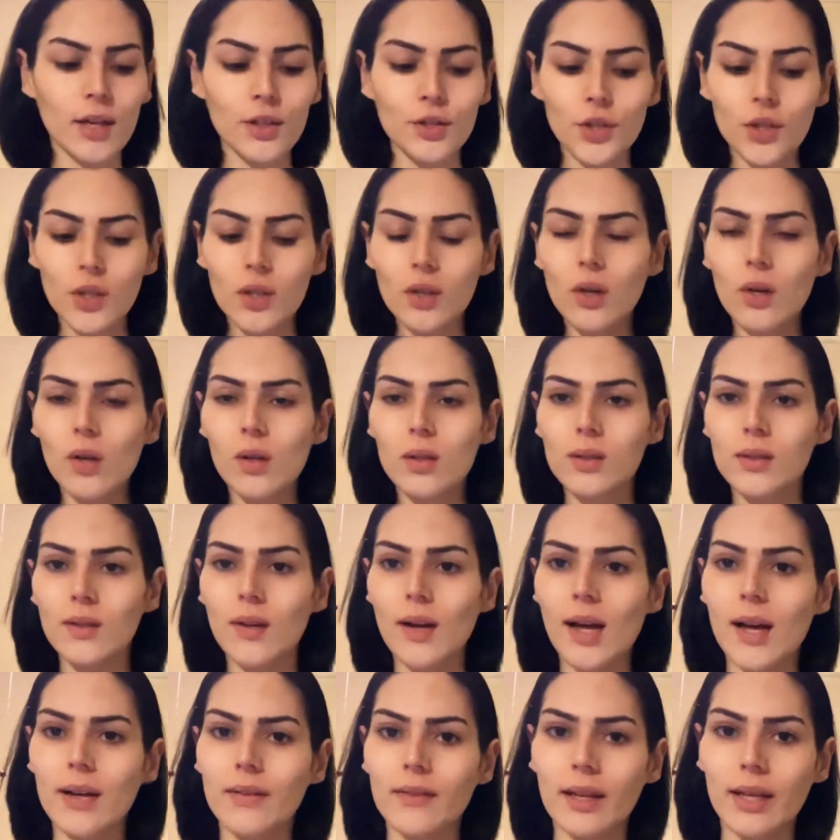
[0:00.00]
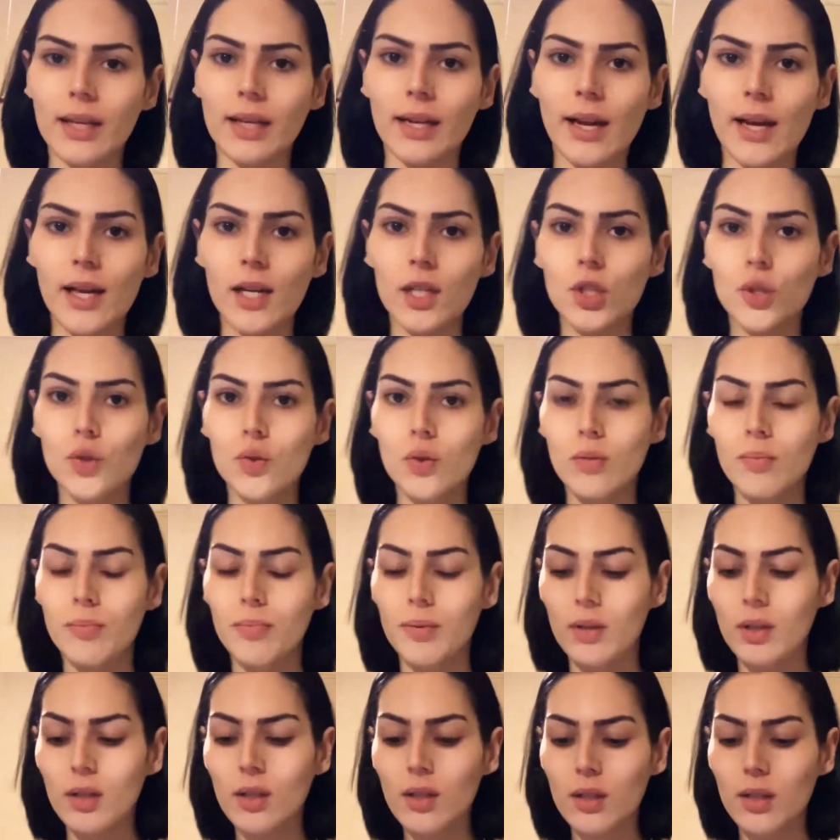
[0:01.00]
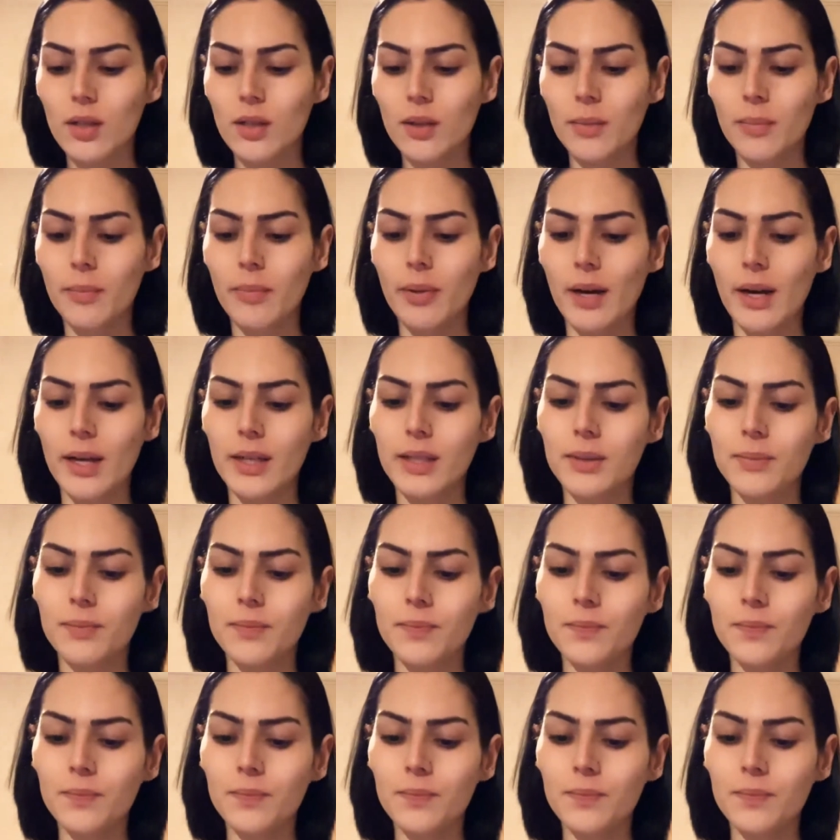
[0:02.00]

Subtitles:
you could also have like an actual book, but